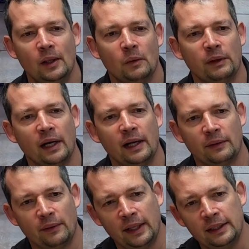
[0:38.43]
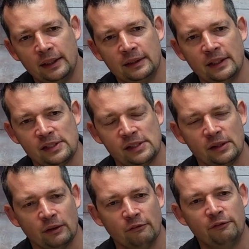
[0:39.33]
when I ran this
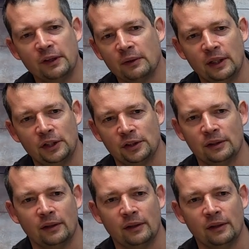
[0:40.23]
configuration